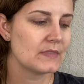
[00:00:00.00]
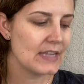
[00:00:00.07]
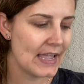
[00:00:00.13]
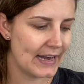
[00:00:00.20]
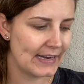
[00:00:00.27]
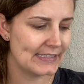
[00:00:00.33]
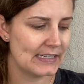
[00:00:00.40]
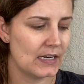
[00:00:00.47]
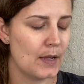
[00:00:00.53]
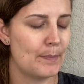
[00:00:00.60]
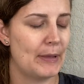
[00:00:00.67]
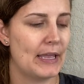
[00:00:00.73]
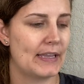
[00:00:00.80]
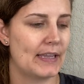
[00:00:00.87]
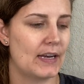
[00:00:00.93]
and I did
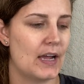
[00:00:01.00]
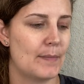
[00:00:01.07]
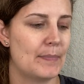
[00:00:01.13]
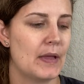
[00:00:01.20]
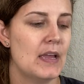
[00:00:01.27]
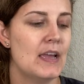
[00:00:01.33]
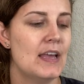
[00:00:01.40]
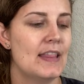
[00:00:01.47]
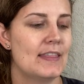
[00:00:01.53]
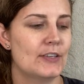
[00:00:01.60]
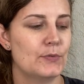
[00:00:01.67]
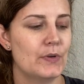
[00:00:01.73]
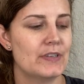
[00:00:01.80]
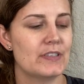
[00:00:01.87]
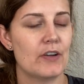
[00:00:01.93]
pick it up. This
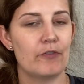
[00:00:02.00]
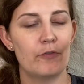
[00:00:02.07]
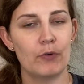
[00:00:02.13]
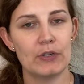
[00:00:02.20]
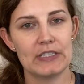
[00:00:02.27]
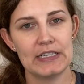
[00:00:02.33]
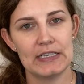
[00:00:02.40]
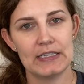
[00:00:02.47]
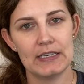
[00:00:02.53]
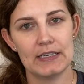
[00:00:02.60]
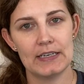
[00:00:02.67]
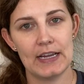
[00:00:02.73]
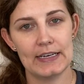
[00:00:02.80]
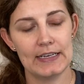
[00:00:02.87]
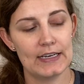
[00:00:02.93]
was fourteen
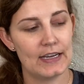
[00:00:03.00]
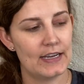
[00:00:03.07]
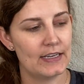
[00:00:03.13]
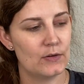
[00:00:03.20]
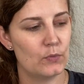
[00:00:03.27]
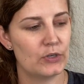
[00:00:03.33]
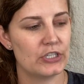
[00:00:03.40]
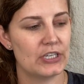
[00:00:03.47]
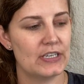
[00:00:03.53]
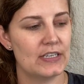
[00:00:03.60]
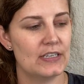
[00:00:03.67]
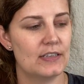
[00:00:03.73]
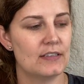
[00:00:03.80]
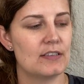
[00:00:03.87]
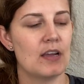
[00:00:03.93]
ninety-nine, which
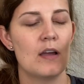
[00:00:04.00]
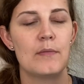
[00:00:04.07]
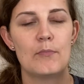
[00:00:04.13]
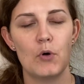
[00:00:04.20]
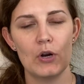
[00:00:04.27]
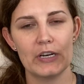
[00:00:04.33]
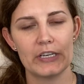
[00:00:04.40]
is more